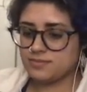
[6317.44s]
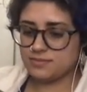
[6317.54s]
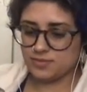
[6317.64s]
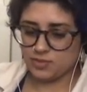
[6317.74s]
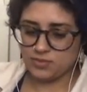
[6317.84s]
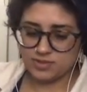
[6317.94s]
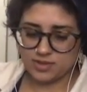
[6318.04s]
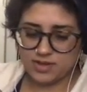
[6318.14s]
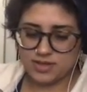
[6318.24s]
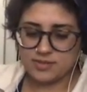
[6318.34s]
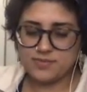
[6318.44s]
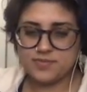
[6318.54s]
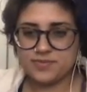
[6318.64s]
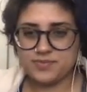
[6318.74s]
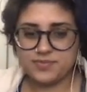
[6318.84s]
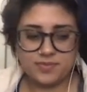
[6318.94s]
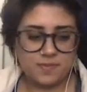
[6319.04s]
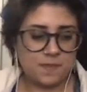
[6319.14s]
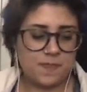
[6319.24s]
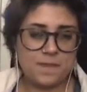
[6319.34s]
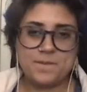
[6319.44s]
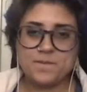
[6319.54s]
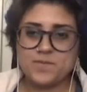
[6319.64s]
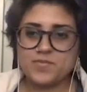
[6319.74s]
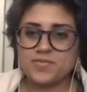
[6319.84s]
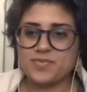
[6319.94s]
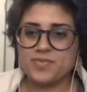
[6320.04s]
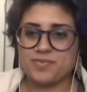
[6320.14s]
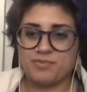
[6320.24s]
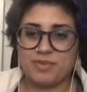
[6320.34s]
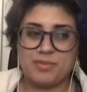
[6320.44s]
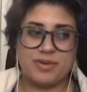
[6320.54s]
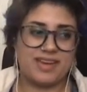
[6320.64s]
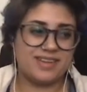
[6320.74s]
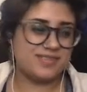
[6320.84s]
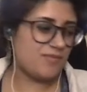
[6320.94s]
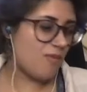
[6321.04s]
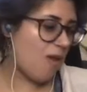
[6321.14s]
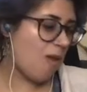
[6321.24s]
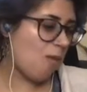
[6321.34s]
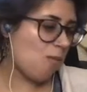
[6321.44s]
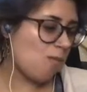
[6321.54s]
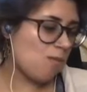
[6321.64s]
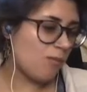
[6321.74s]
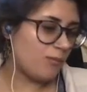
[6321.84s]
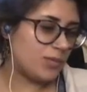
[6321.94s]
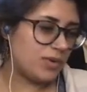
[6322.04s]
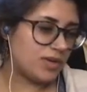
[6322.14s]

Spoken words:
Oh, sorry. My bad. You want to